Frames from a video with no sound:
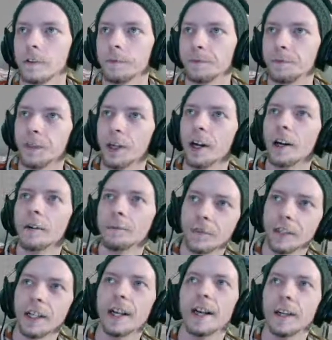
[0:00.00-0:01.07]
Yup,
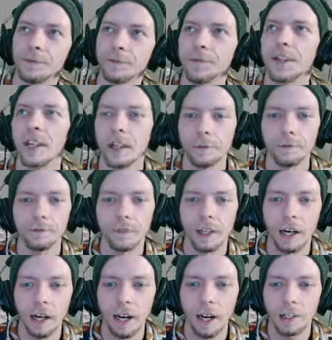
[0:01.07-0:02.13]
yeah. I
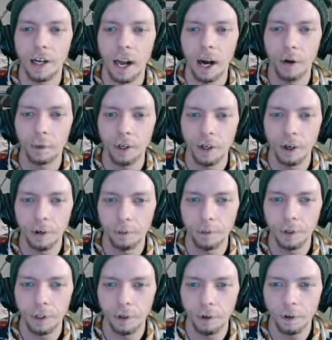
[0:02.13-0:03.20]
got into Albion
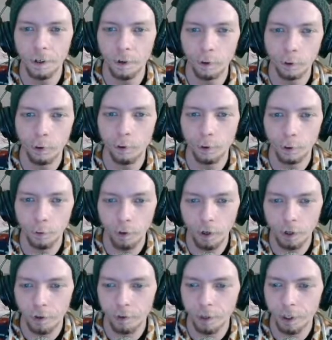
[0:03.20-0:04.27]
pretty hardcore for a
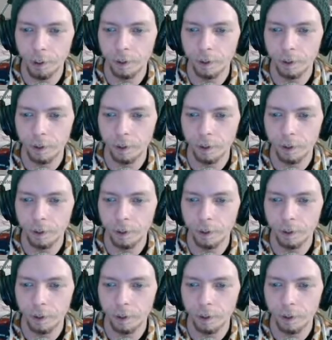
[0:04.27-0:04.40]
while there.